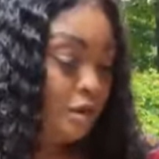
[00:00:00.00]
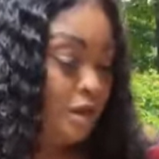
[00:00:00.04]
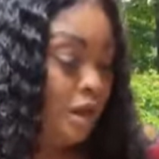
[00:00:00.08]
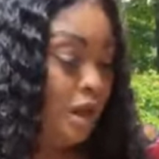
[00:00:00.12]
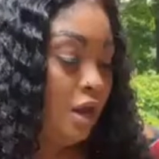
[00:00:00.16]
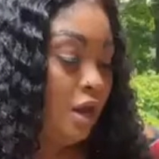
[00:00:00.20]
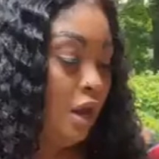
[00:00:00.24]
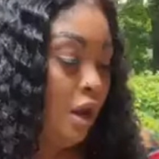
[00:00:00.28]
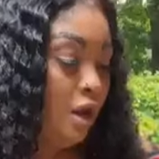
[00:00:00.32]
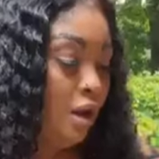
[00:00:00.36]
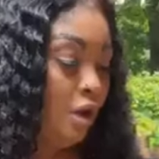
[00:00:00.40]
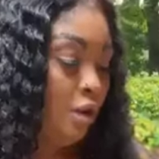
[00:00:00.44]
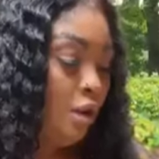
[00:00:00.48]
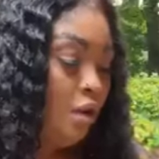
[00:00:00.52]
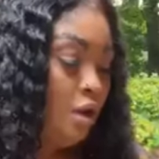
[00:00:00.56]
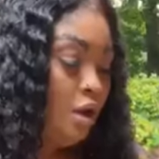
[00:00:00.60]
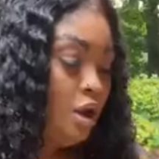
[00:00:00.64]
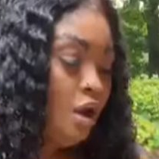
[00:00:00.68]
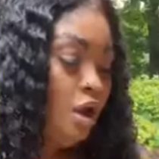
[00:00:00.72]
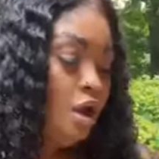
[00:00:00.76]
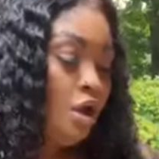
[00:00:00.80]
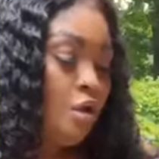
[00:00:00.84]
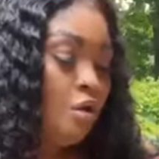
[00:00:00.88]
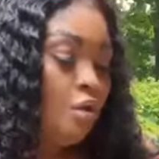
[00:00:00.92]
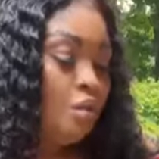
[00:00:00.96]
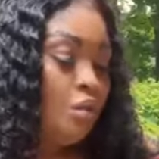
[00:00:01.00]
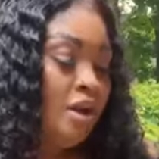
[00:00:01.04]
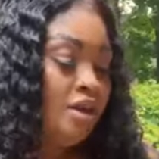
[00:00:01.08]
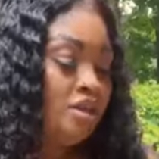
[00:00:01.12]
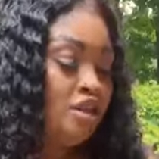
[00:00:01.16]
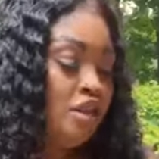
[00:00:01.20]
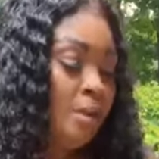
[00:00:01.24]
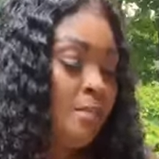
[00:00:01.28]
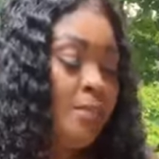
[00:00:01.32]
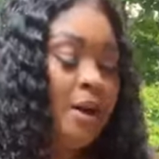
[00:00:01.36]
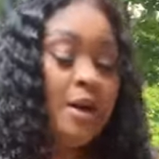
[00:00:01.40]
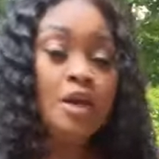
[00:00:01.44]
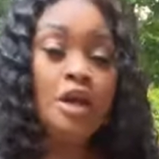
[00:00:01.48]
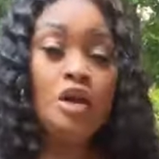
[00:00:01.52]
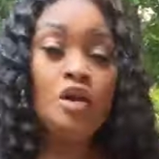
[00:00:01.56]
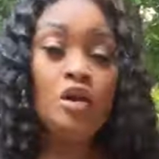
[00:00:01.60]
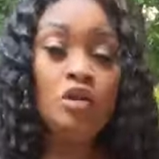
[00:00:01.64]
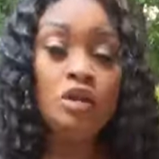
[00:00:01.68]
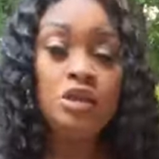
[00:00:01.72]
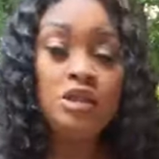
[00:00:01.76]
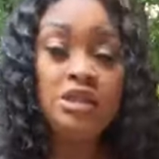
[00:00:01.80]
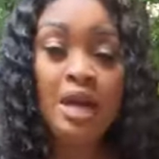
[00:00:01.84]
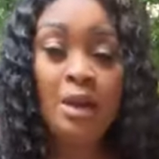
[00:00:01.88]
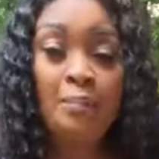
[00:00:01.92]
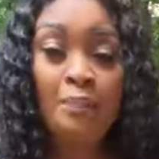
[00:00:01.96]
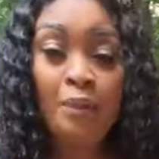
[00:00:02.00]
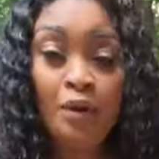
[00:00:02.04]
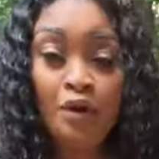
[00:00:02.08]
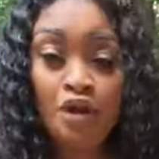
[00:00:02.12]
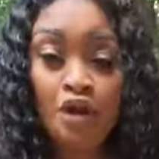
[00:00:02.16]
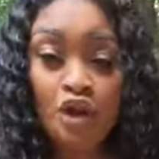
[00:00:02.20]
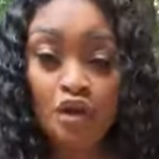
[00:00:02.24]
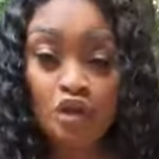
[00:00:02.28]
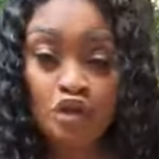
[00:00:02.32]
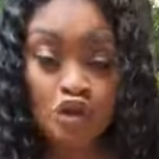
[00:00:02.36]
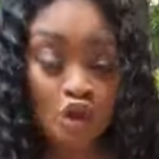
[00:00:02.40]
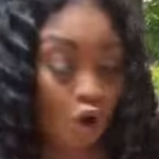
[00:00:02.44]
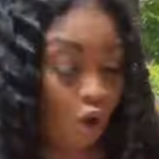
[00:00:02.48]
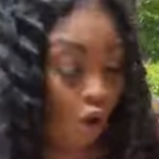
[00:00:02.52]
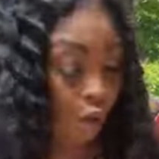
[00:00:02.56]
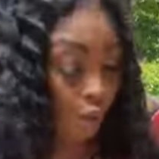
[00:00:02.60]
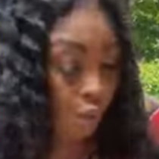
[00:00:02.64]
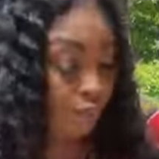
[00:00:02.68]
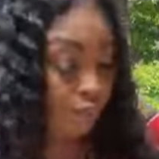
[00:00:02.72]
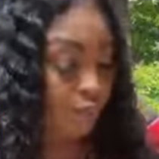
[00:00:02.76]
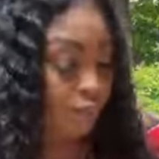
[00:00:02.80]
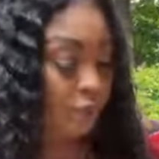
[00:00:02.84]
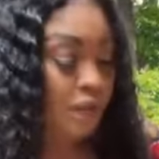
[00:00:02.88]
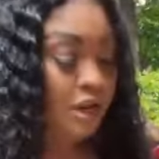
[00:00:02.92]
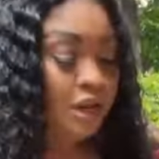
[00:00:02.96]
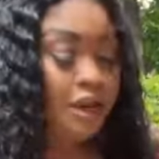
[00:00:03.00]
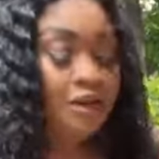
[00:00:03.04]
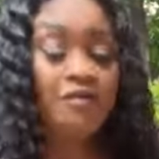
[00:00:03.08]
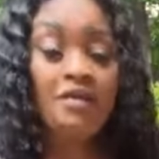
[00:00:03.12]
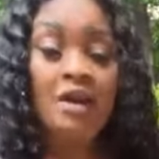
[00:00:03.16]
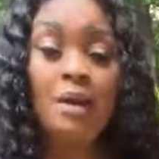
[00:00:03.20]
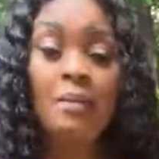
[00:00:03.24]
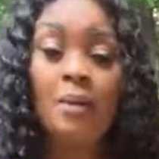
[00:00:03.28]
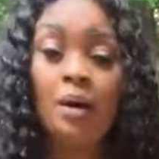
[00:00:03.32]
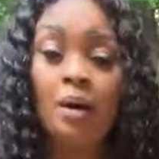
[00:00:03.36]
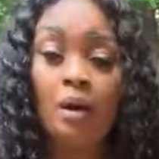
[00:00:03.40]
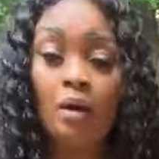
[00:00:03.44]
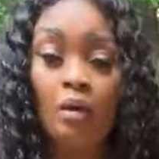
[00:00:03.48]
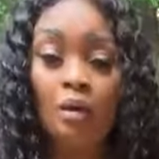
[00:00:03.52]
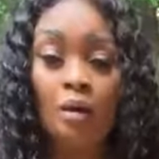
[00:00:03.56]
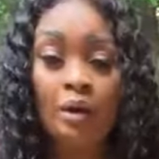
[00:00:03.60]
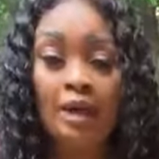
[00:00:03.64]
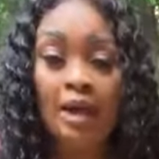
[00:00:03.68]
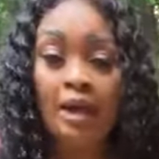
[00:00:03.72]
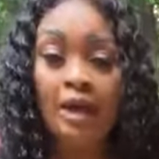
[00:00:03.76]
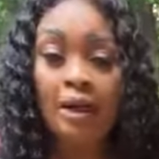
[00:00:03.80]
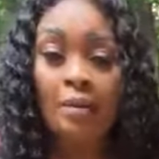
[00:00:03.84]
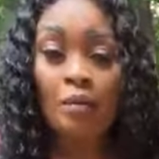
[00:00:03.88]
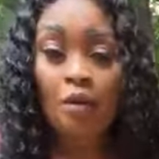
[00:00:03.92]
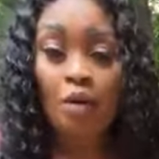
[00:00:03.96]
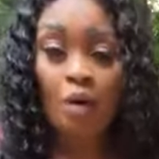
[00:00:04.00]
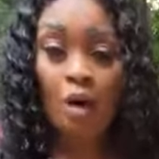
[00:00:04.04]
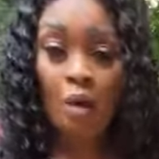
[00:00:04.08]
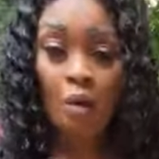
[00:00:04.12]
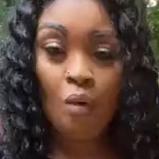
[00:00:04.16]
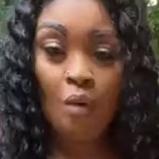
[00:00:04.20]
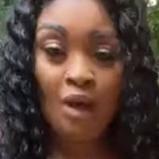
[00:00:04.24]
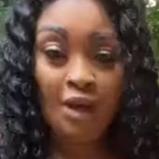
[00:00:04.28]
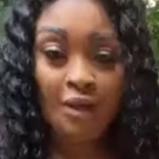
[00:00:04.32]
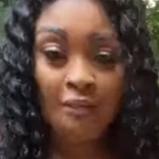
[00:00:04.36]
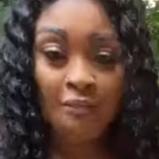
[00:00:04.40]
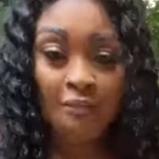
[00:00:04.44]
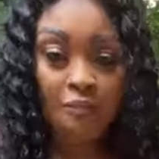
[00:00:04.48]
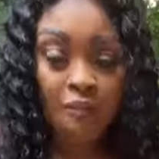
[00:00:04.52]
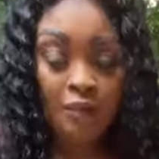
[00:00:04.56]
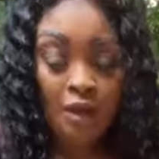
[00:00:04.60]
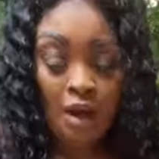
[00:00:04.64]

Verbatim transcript: You know, when somebody don't step on your toe, leave them alone. Let them go away.